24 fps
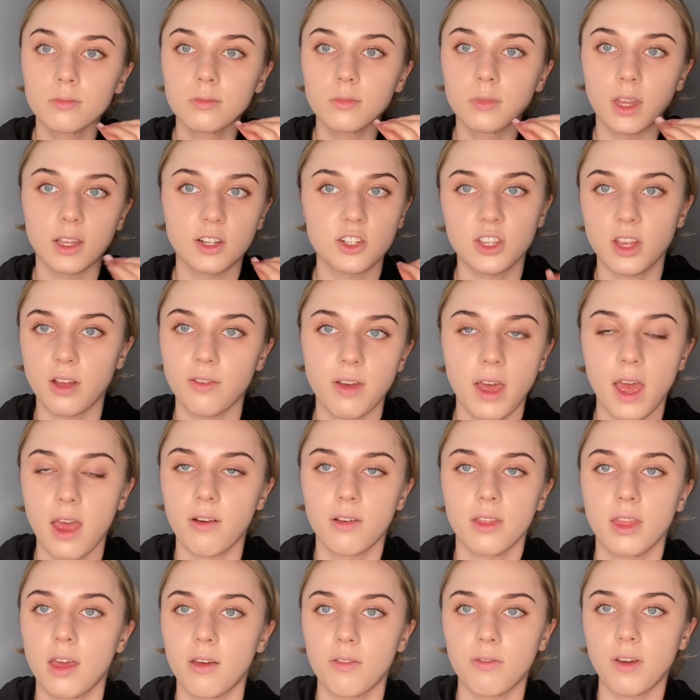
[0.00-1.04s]
they just have hair
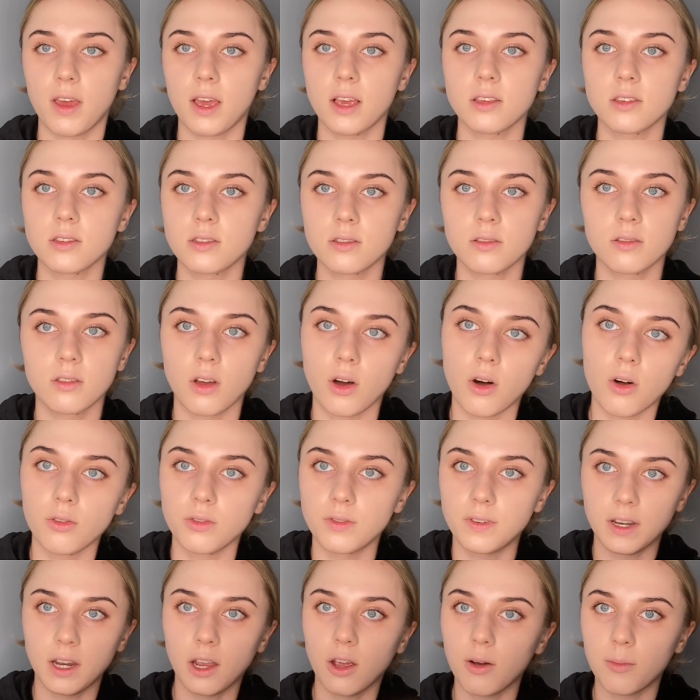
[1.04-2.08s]
in their face the whole
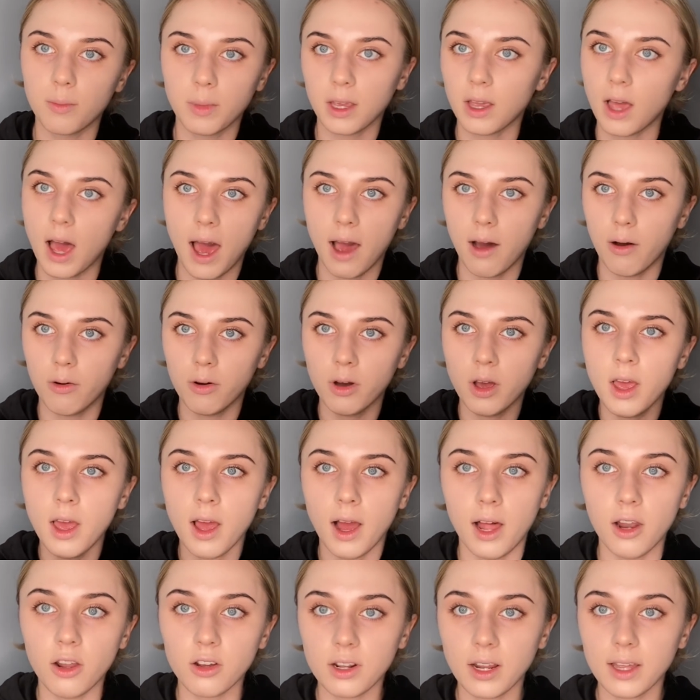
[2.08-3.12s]
video. I'm like, how?
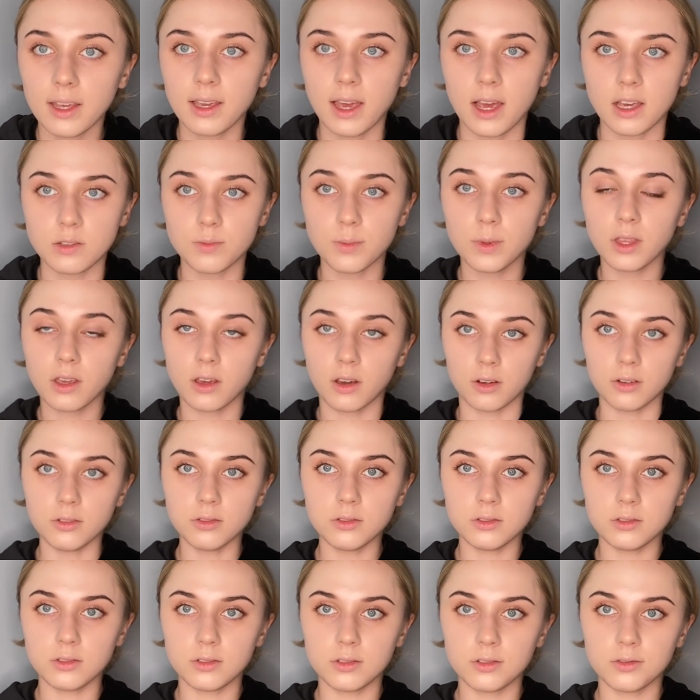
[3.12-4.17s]
I look like Casper the
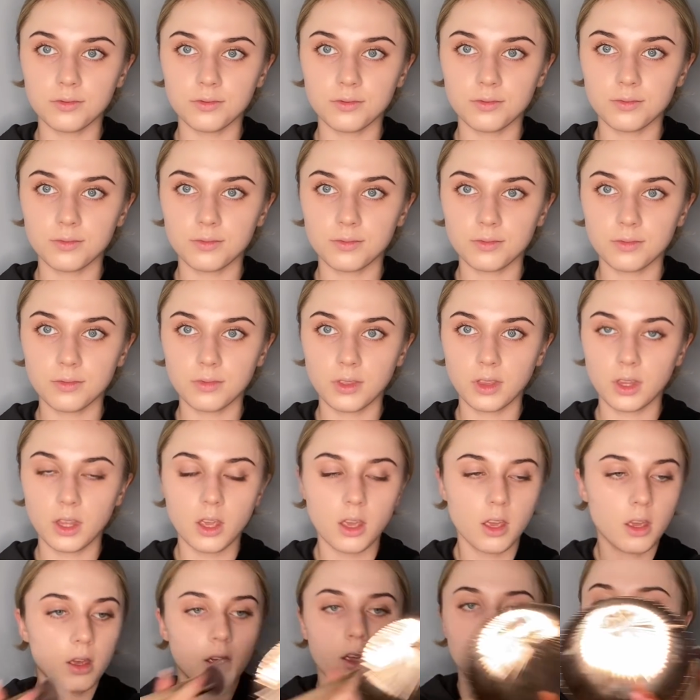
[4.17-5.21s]
Ghost.
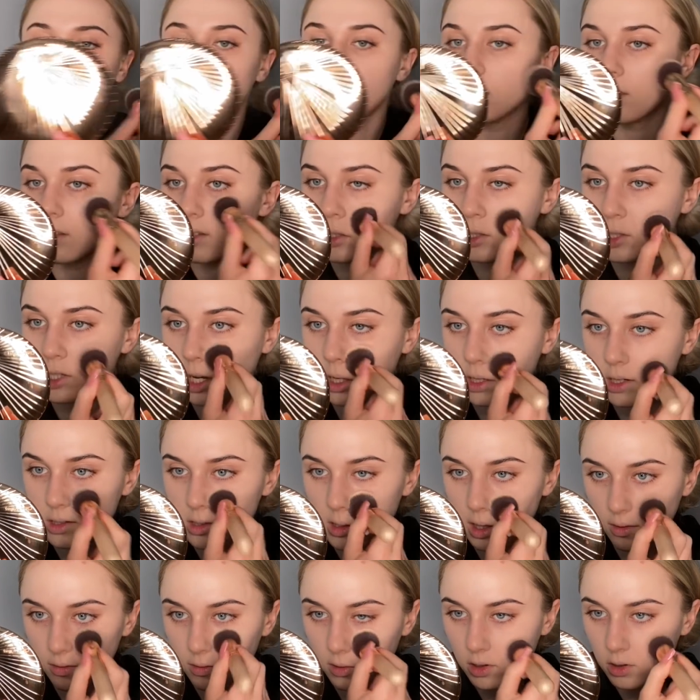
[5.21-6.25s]
This shade is
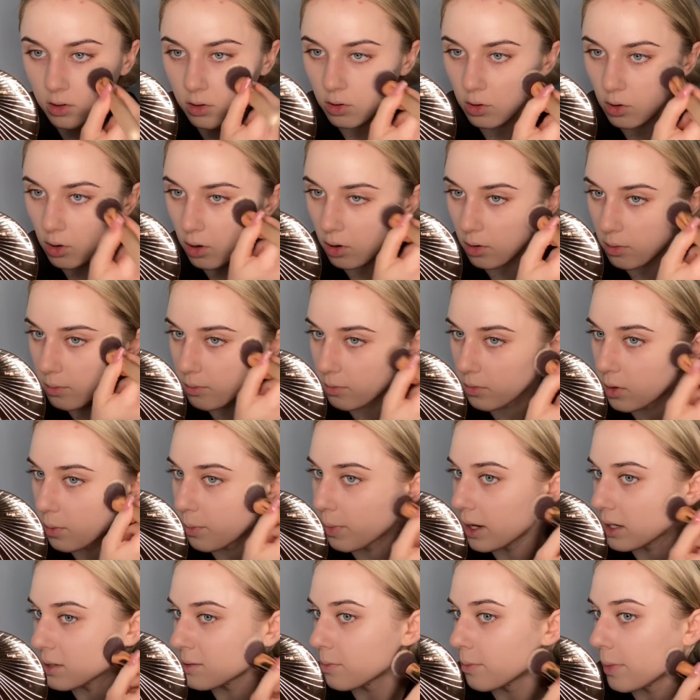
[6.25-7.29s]
definitely not the
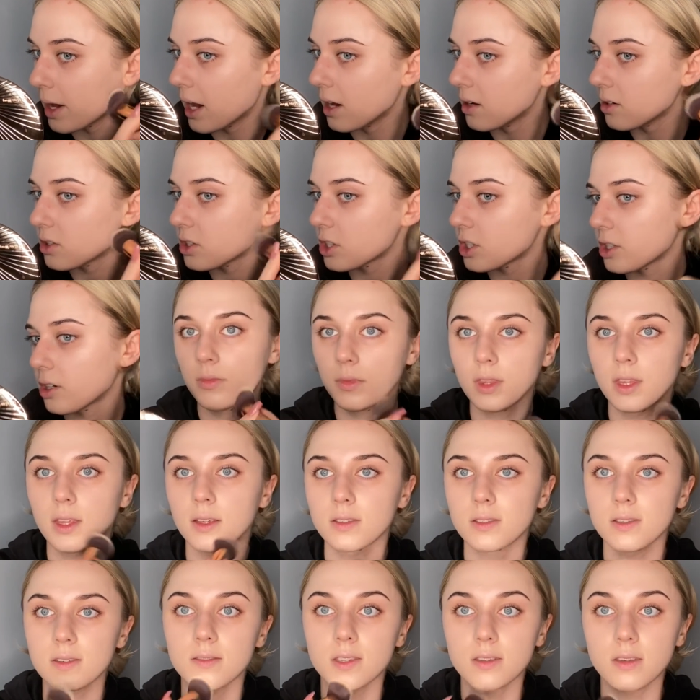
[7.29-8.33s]
best match
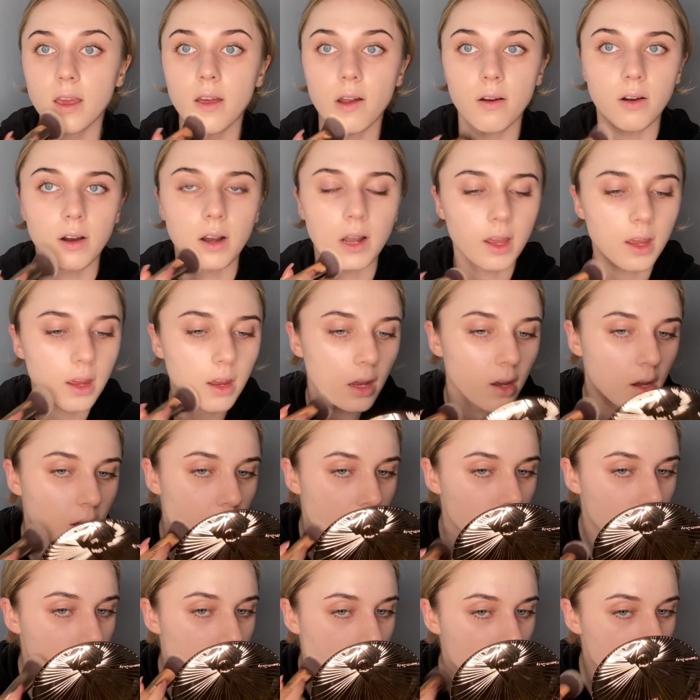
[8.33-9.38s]
necessarily,
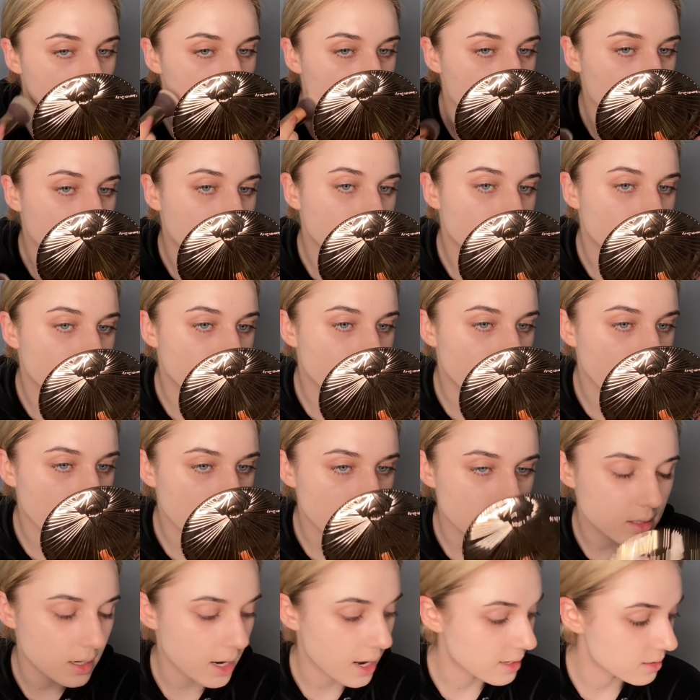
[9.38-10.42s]

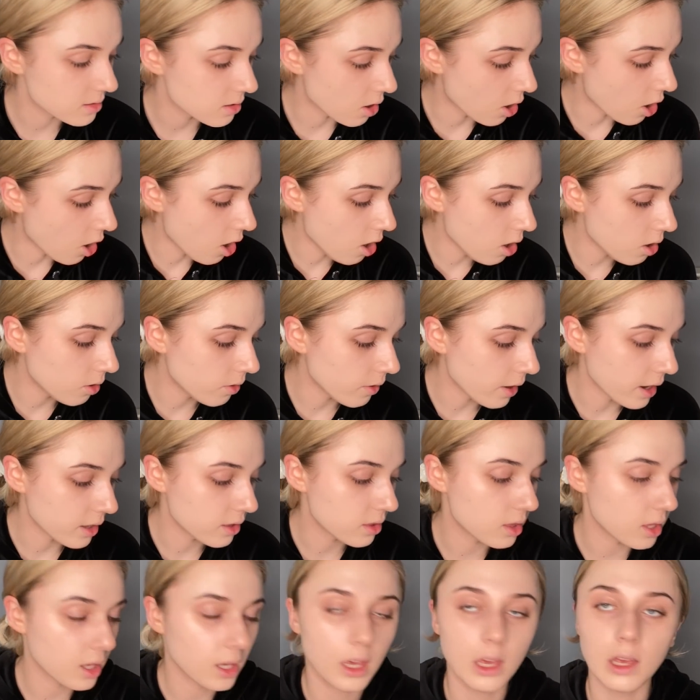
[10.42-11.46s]
but as a whole, I
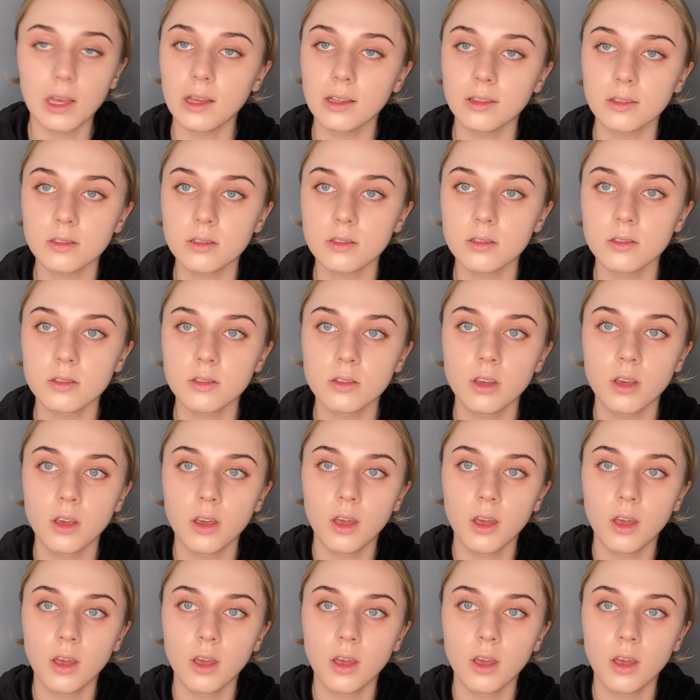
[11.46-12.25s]
think it's